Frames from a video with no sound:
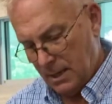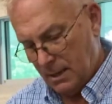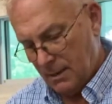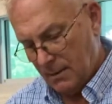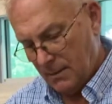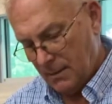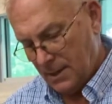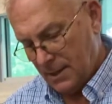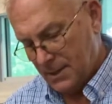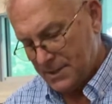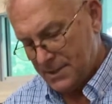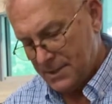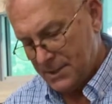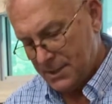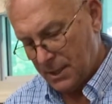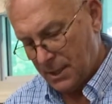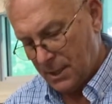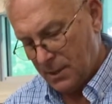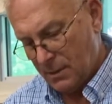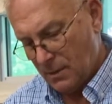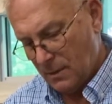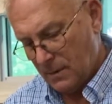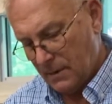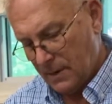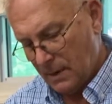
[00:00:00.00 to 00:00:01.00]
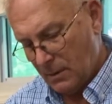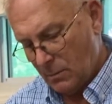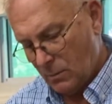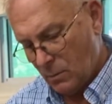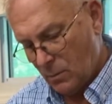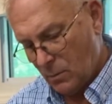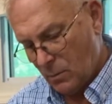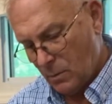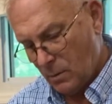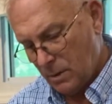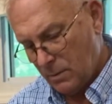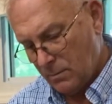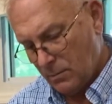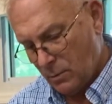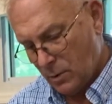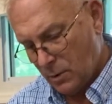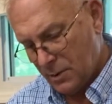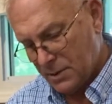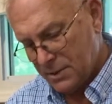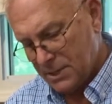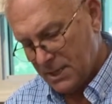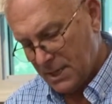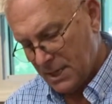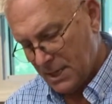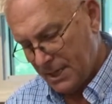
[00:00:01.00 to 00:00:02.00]
I'm going to secure that one more
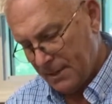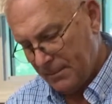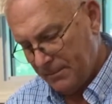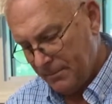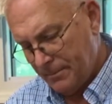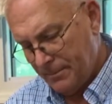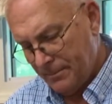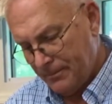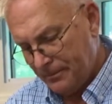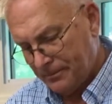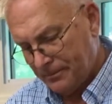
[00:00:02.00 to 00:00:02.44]
time